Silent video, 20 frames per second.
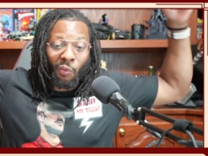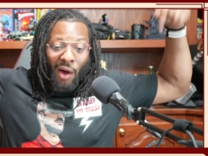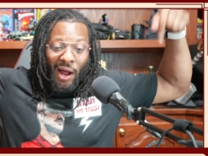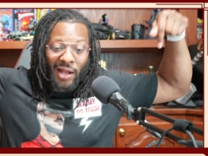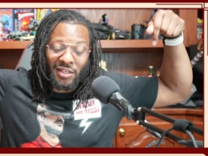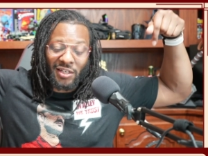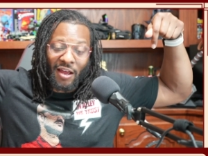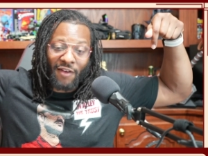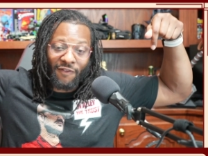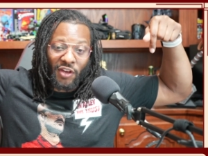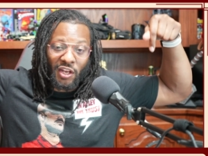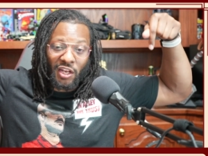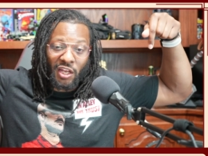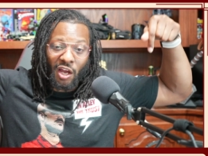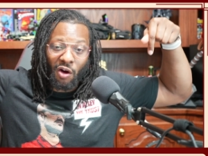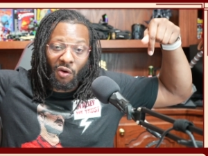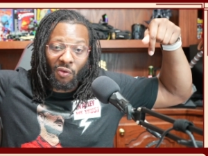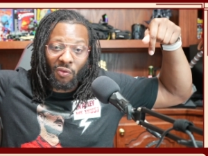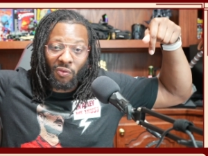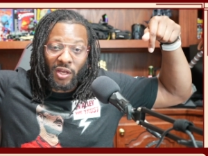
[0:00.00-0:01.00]
Watch that
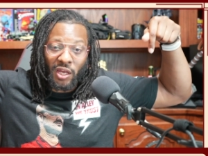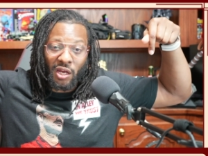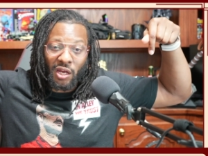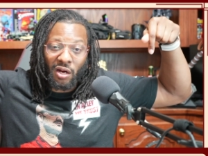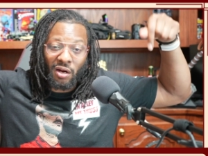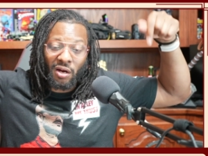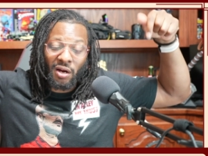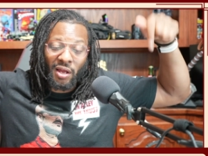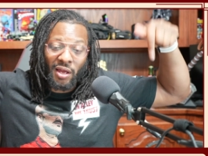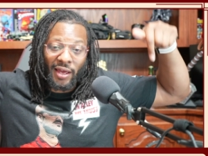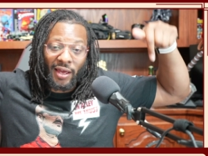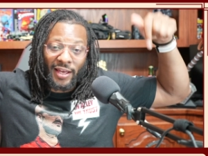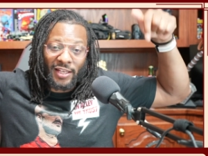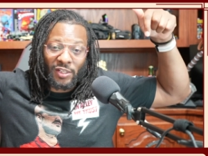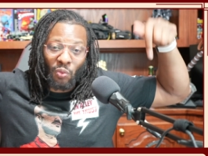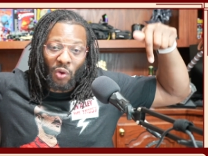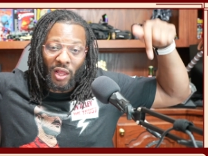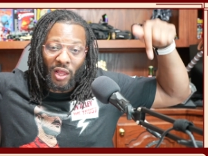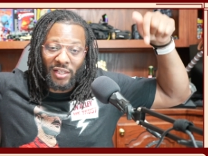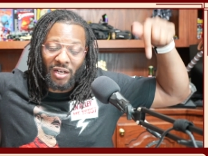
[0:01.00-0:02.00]
video here,
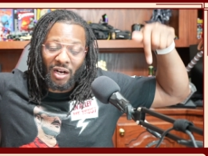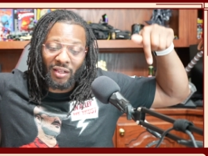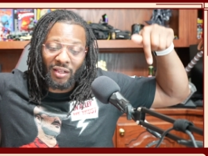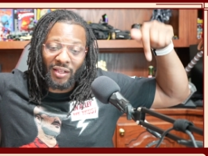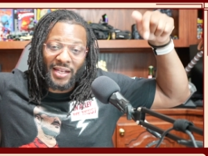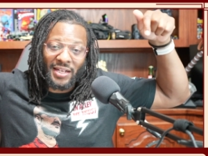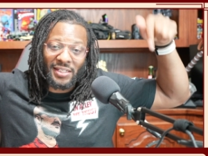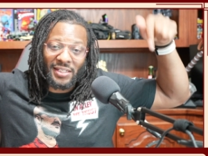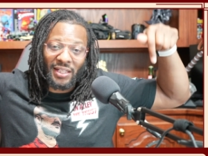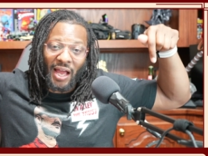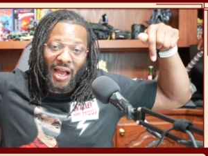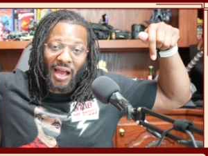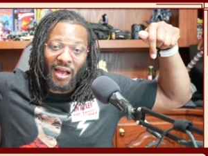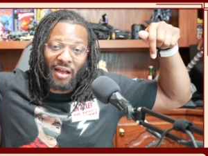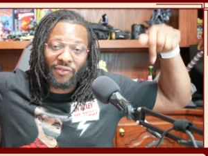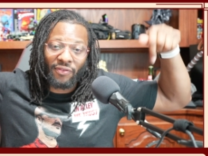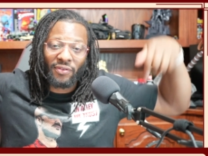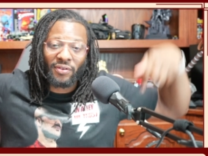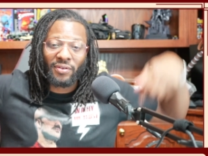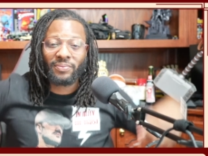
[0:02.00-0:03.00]
as well as our latest
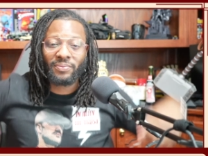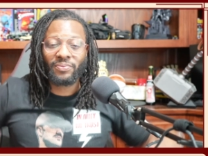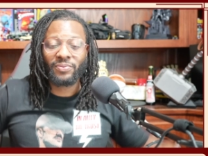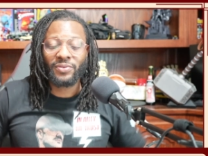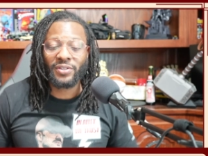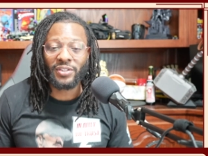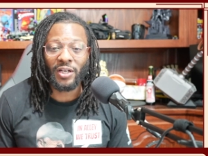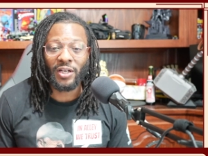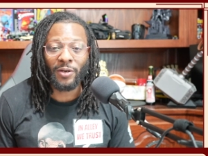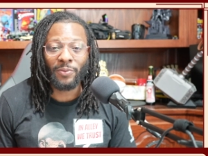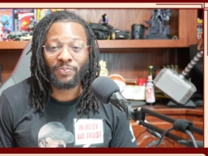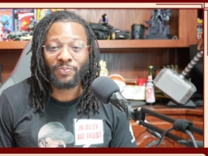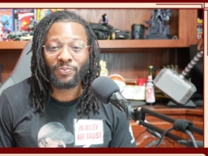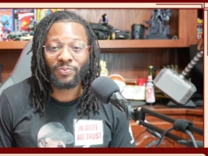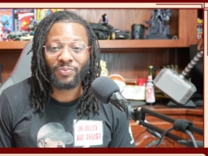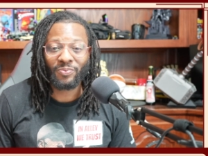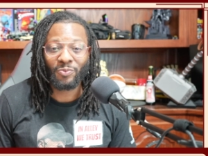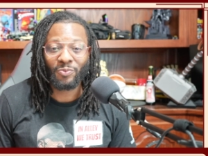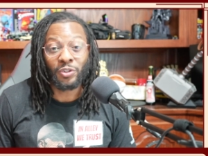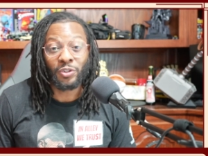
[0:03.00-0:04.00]
live. So,
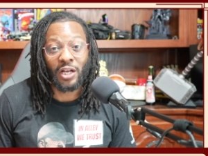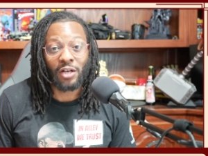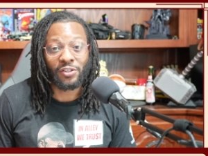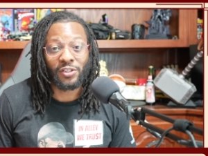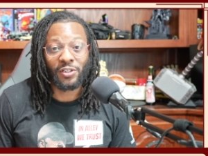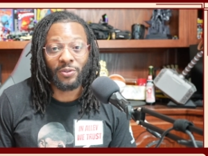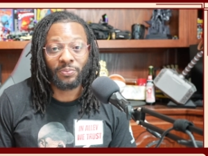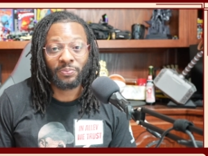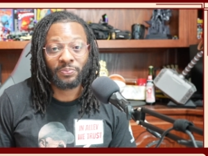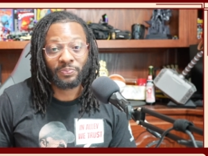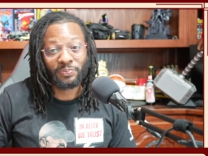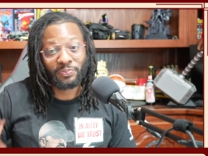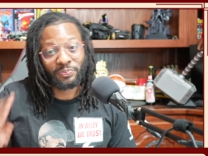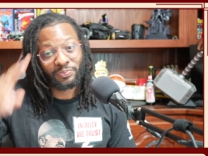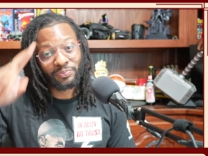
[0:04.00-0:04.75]
we'll talk soon.